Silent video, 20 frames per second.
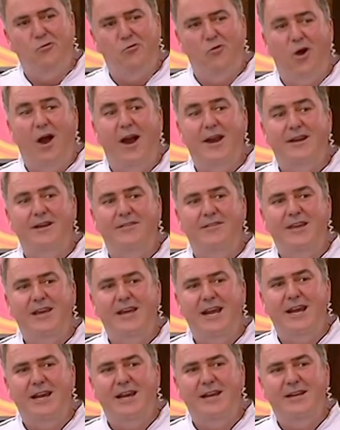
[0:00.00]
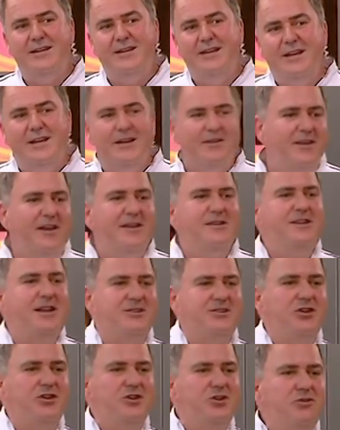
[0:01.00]
right at the end that
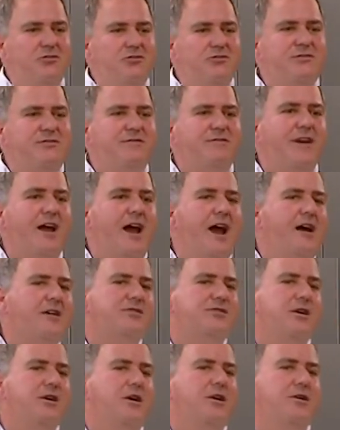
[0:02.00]
doesn't use flour. So